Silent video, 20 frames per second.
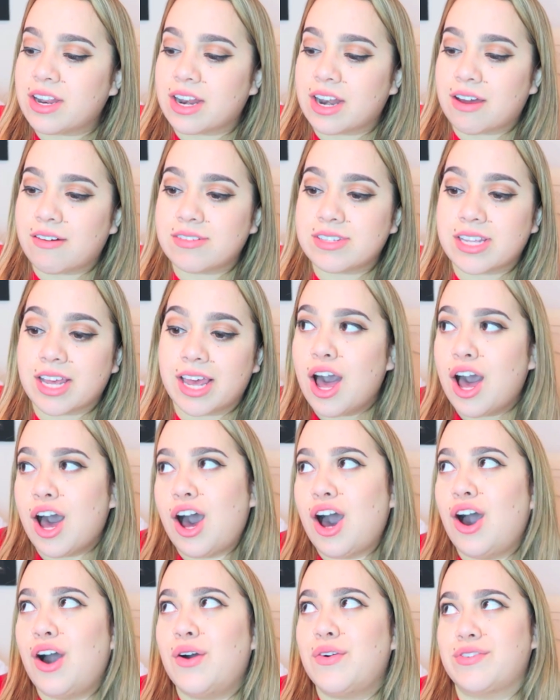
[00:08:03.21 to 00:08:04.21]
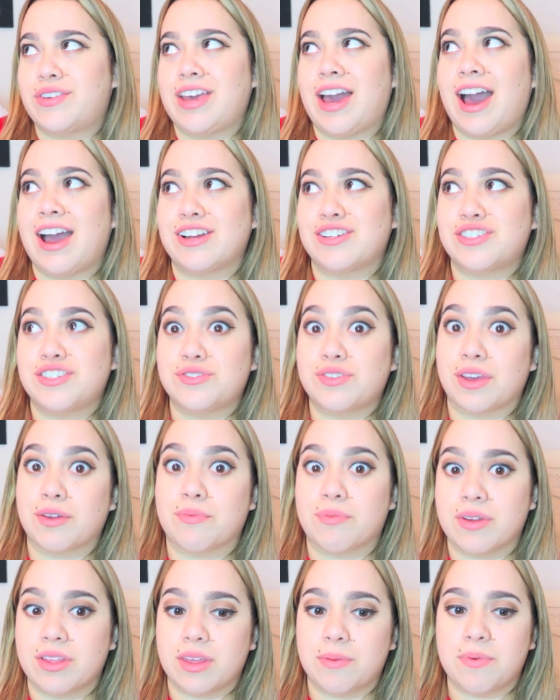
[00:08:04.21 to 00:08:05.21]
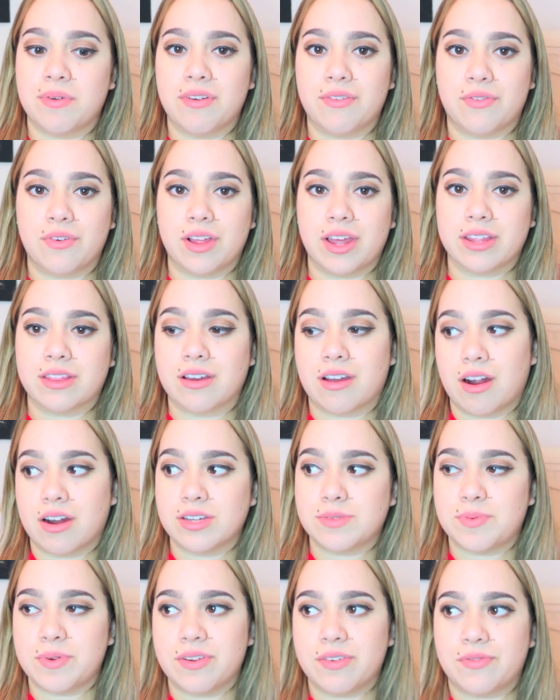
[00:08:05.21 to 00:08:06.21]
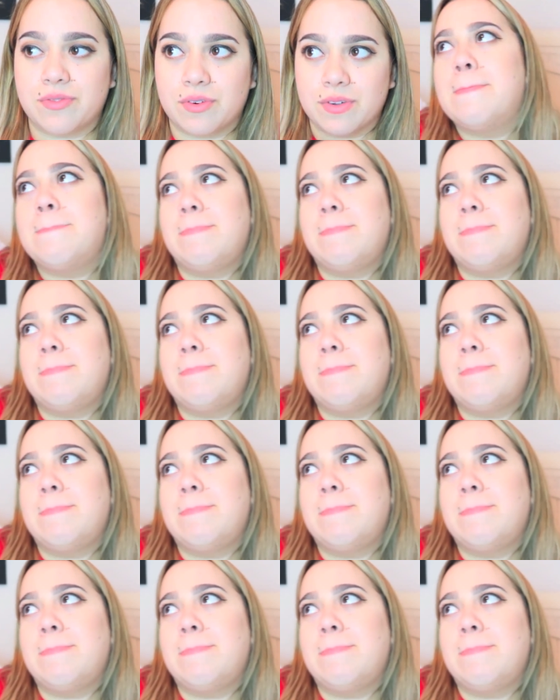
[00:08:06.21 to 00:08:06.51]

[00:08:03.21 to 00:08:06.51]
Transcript: And I was like, oh yeah, she's like really beautiful. Like the car's beautiful.